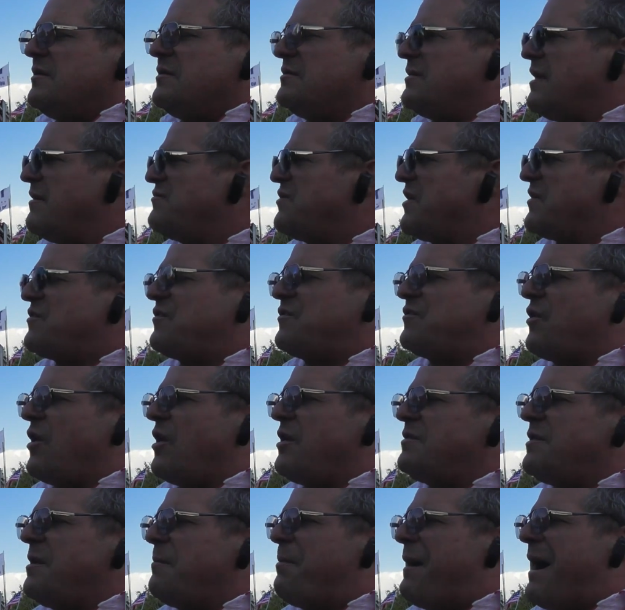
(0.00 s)
They've just
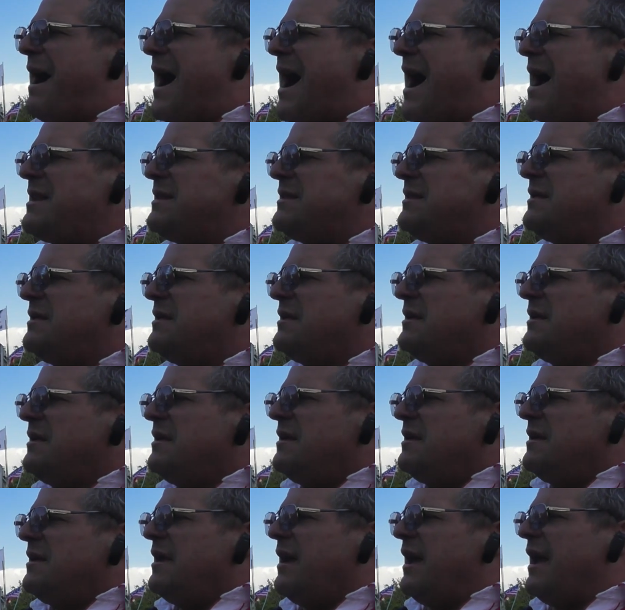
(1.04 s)
stirred the pot
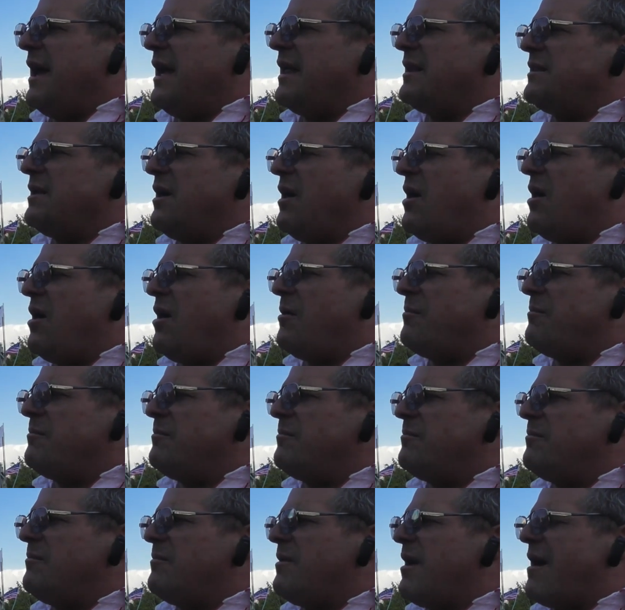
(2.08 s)
and
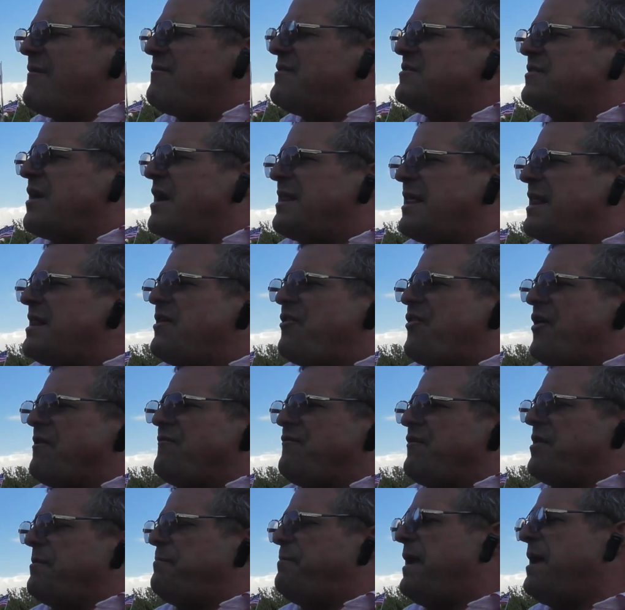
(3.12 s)
haven't done anything
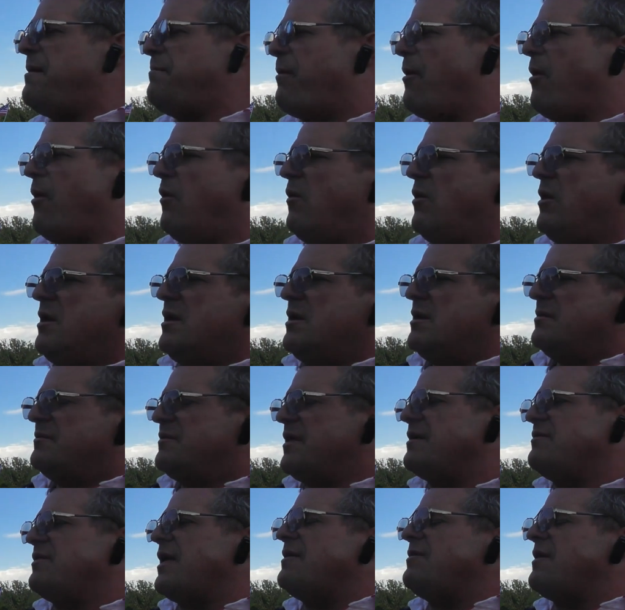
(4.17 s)
for the people.
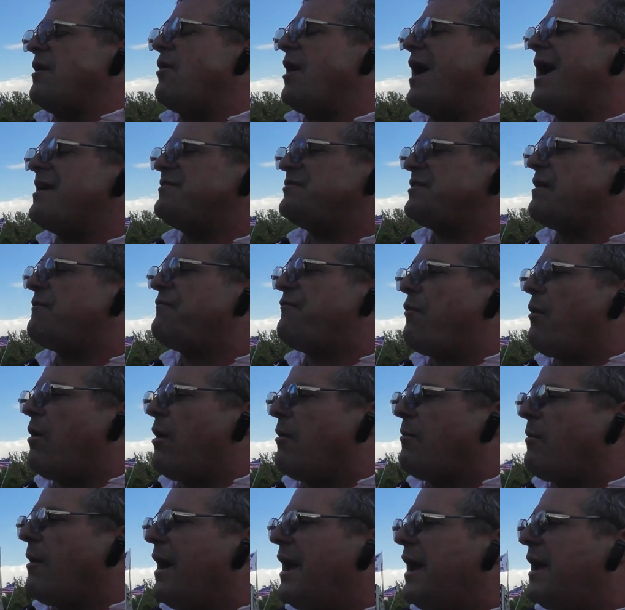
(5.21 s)
And they're asking for
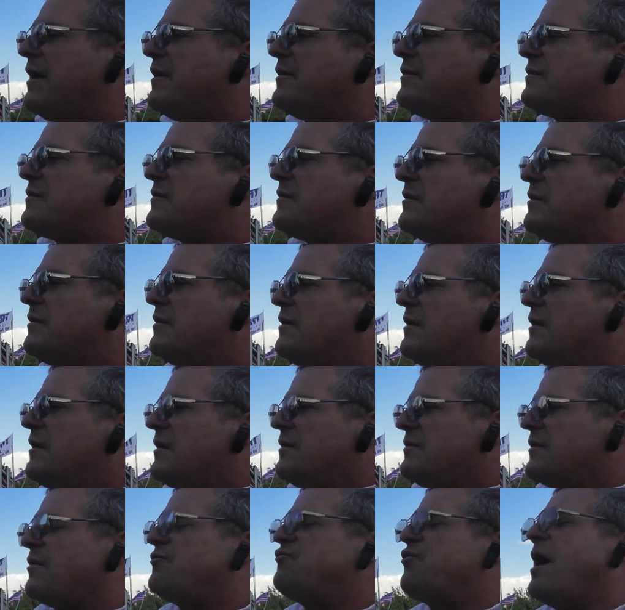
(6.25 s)
a raise.
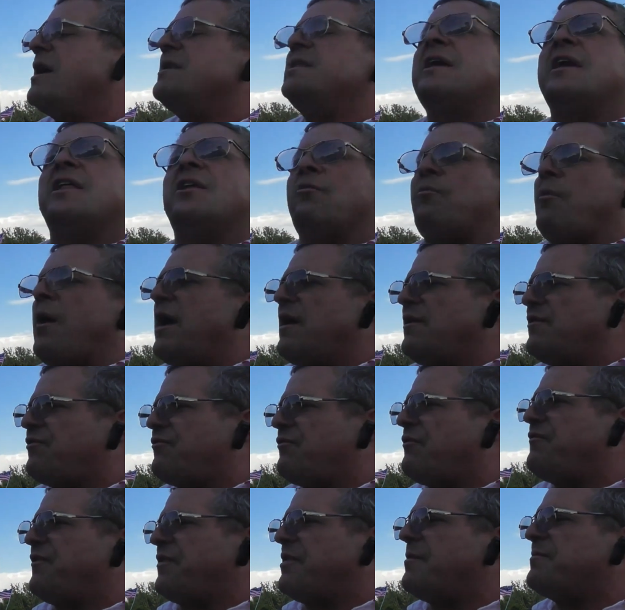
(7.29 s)
They're trying to get a raise
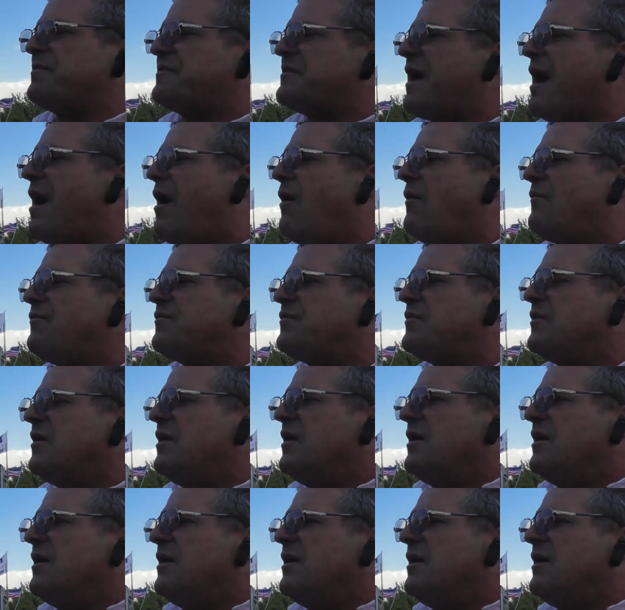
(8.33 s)
through for themselves.